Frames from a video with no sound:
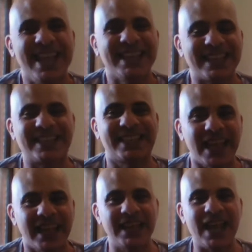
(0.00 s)
the
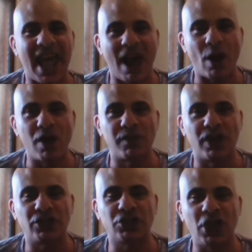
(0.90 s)
second
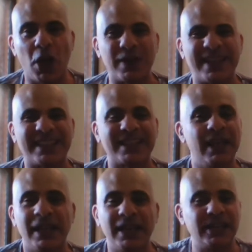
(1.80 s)
Arrowverse show in
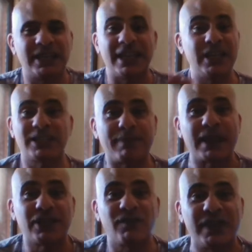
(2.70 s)
the
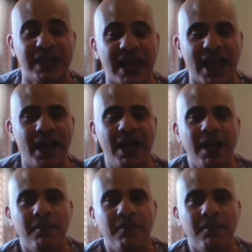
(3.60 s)
space of a year